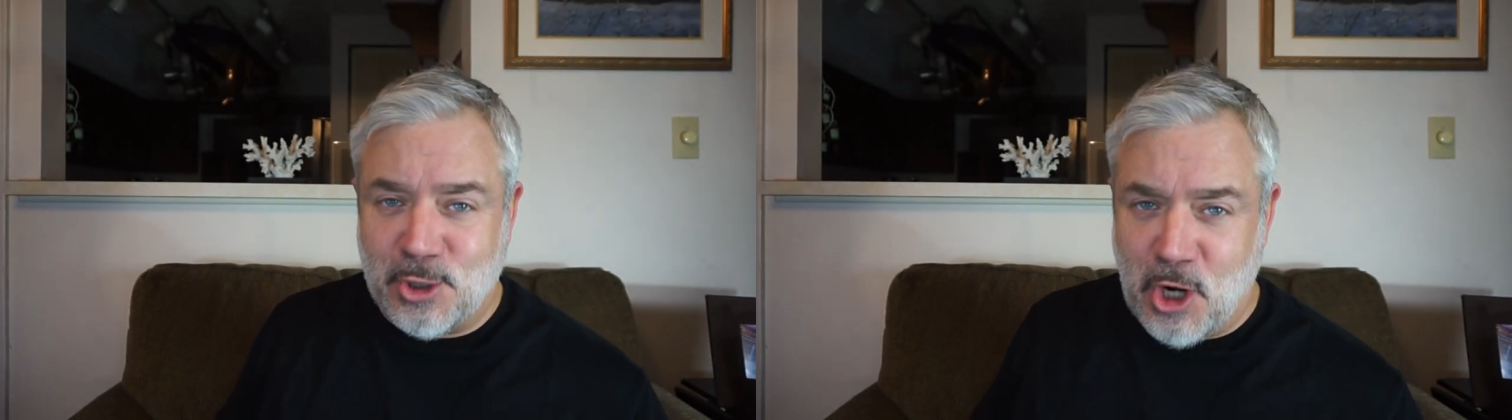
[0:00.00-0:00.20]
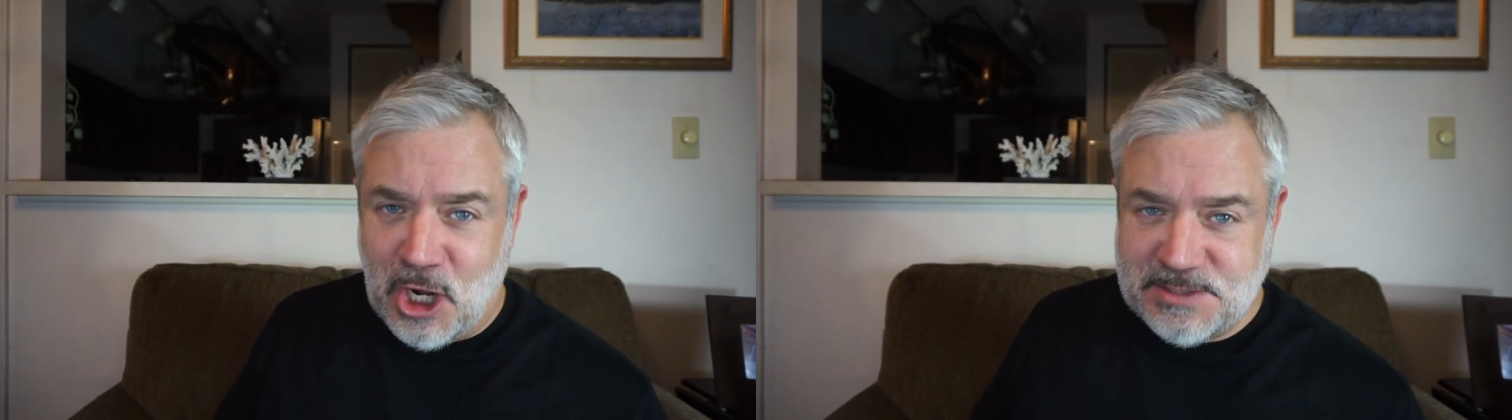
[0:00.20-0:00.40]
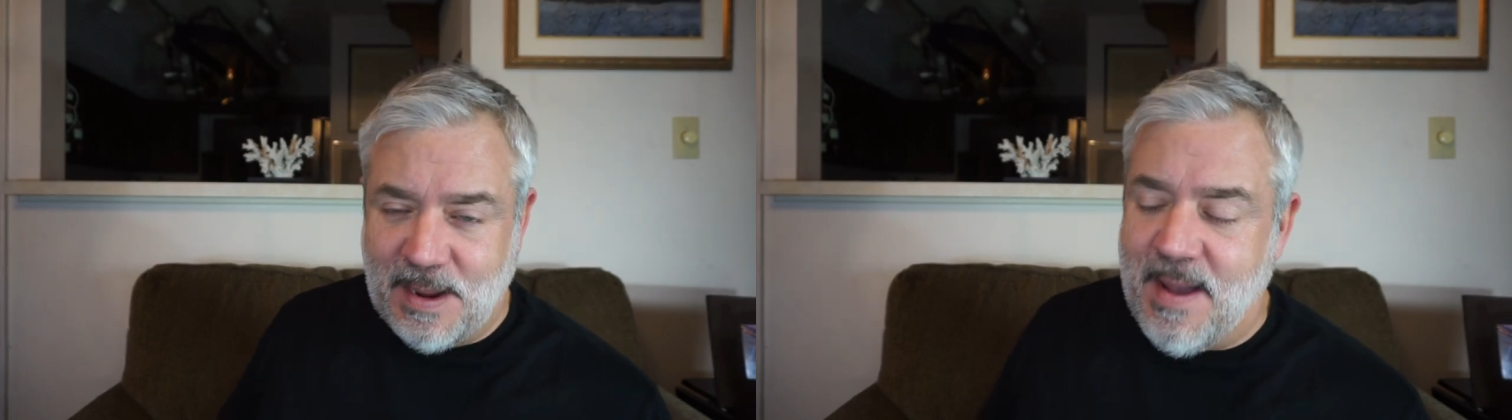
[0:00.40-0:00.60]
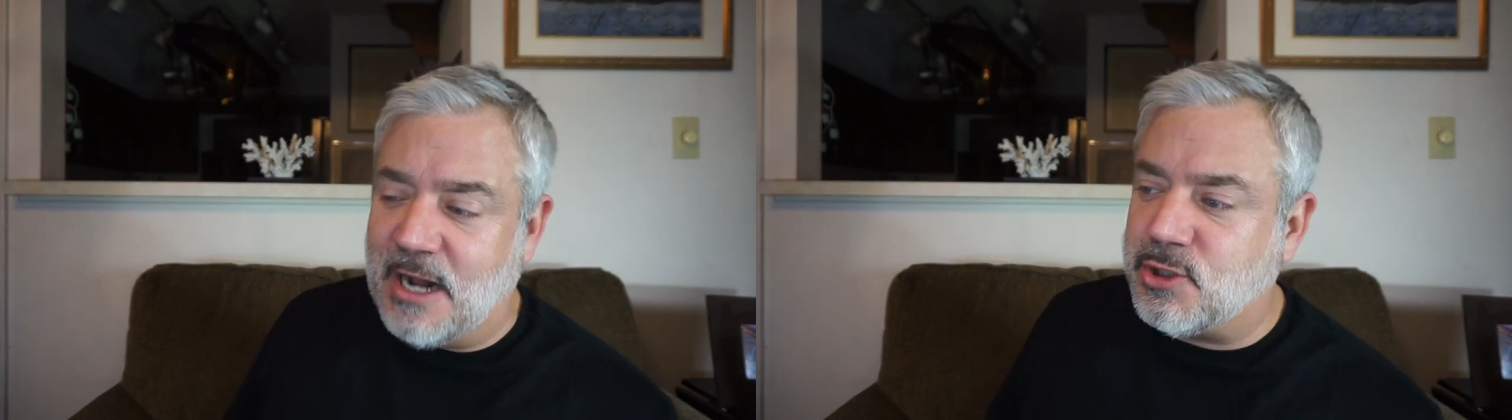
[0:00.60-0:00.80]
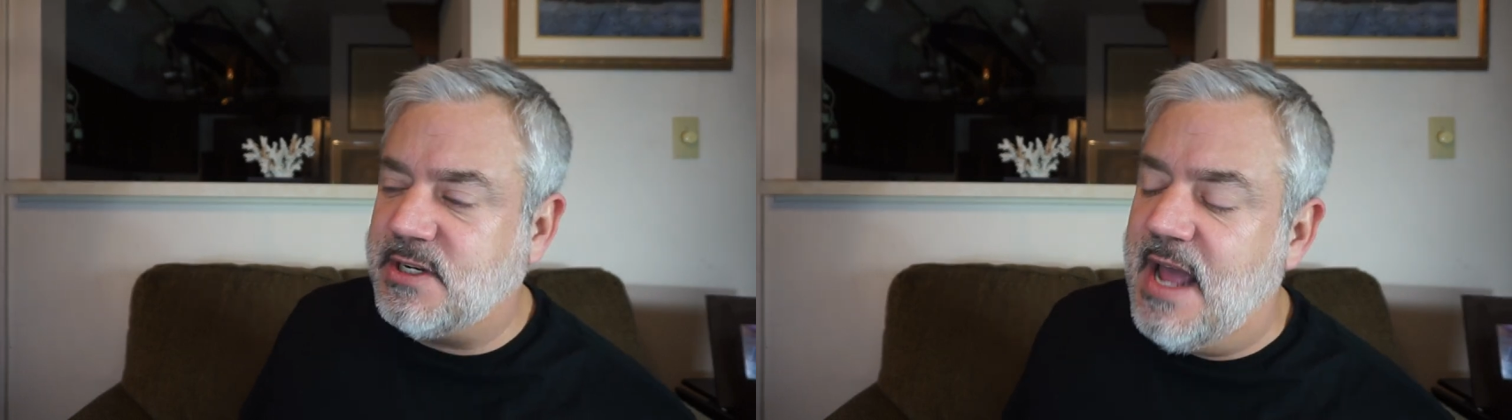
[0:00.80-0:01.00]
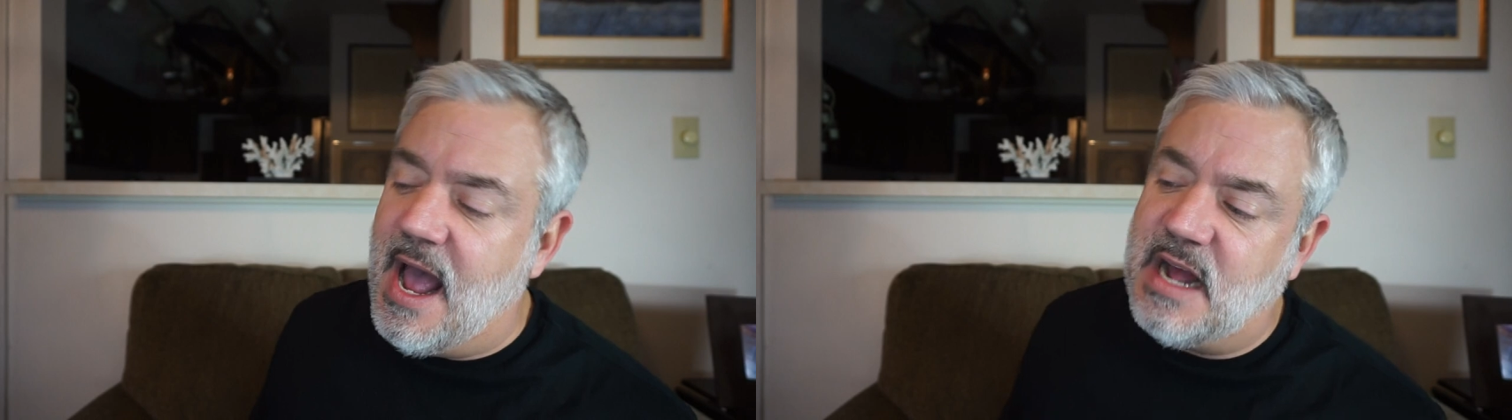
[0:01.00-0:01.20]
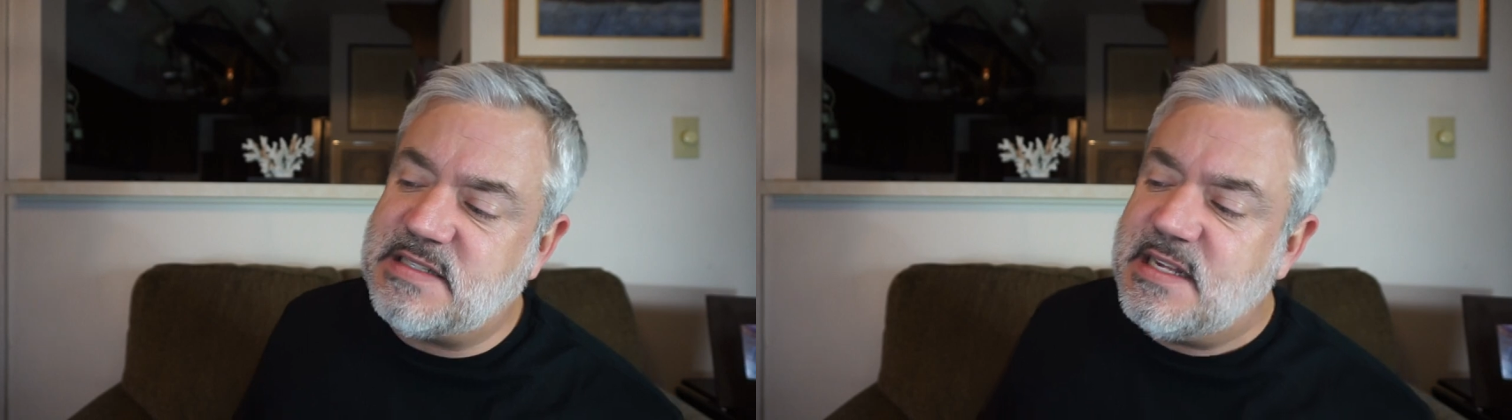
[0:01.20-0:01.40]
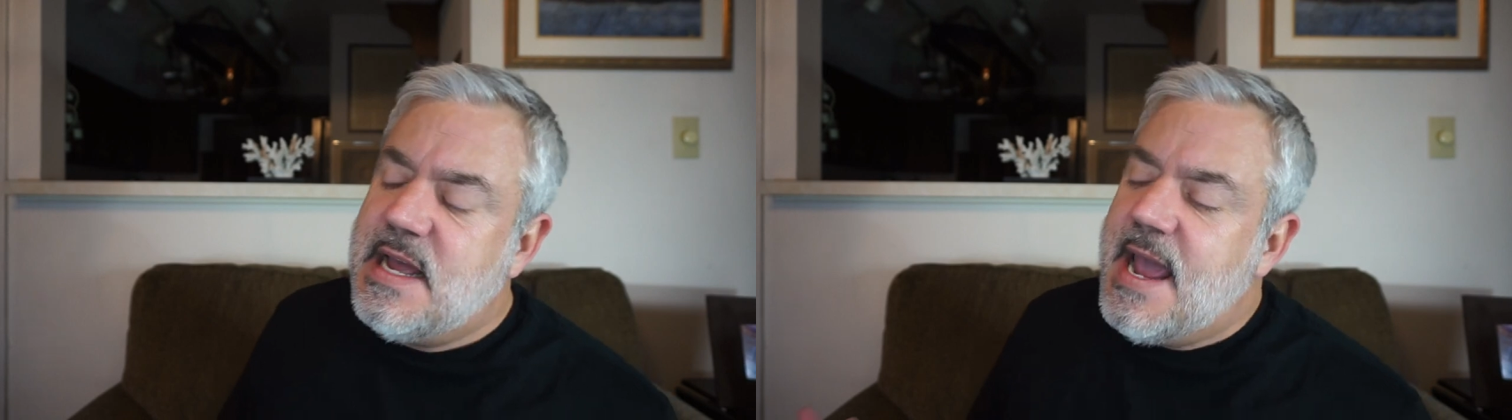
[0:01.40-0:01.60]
Calls by Patrick Ness.